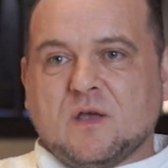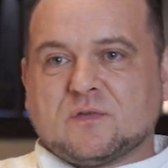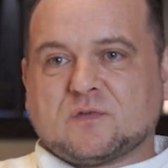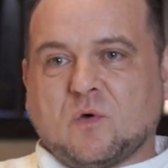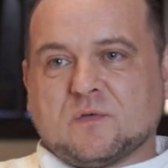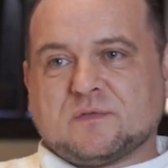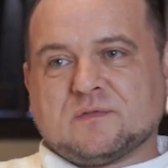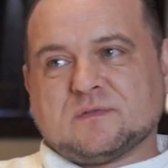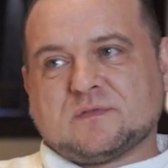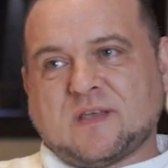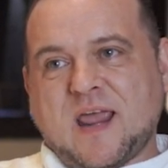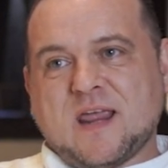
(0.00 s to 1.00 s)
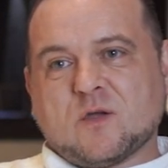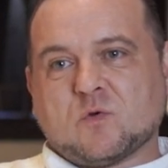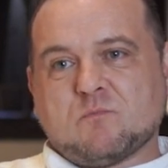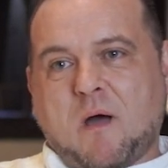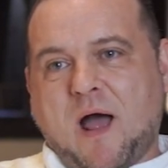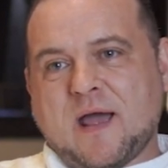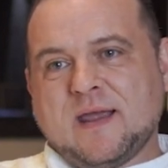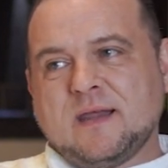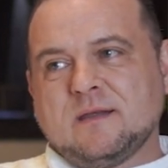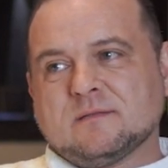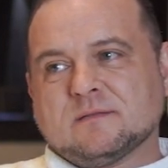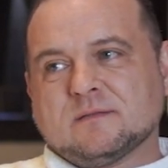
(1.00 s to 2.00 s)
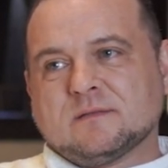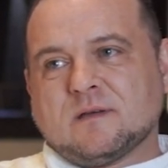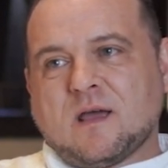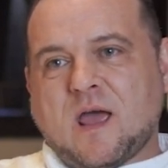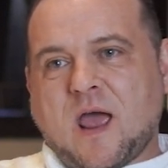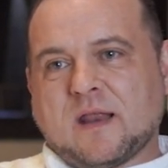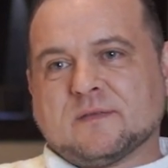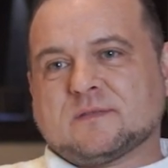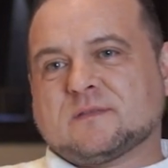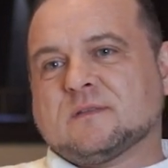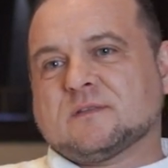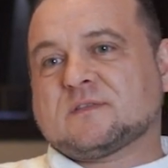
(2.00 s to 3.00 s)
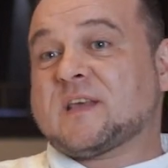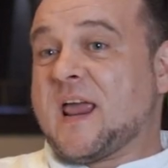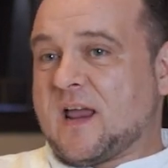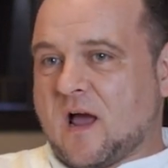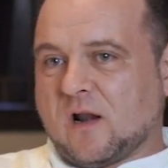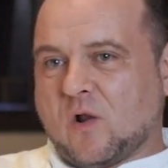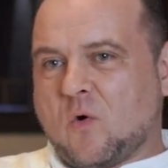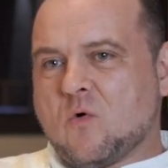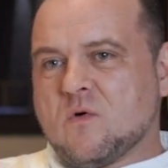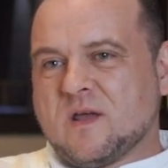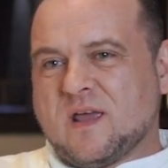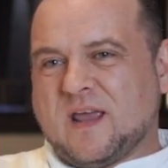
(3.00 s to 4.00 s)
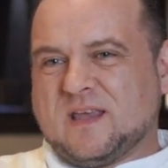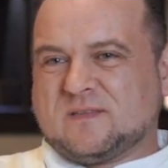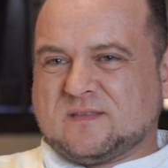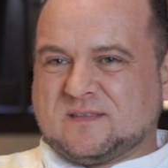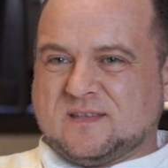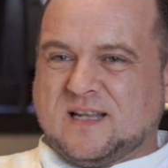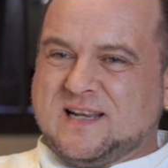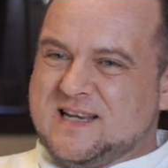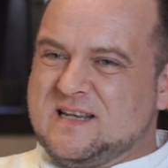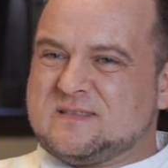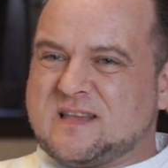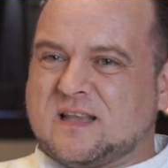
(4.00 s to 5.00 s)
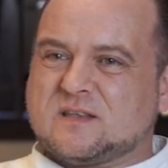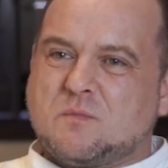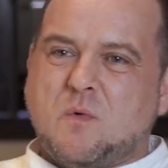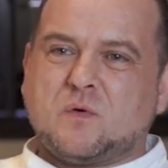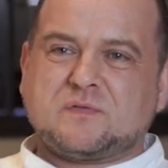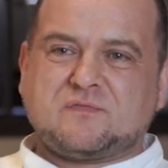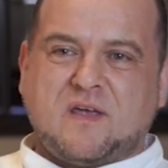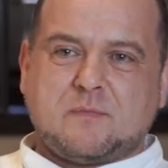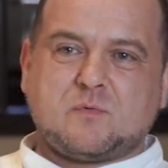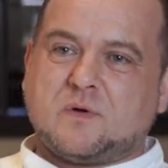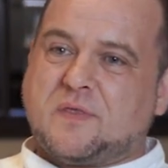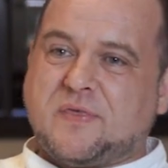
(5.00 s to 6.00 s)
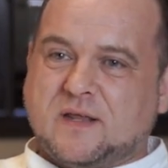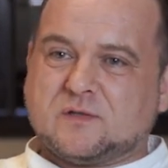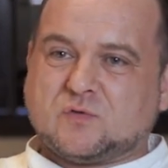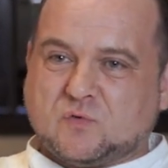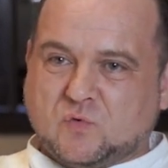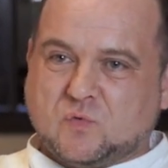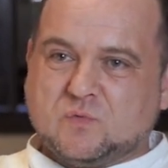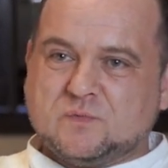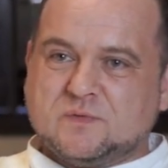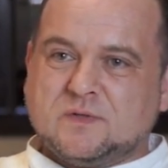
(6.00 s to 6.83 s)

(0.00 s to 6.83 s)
Yeah. So saying goodbye and saying hello is the least and the most favorable thing to do.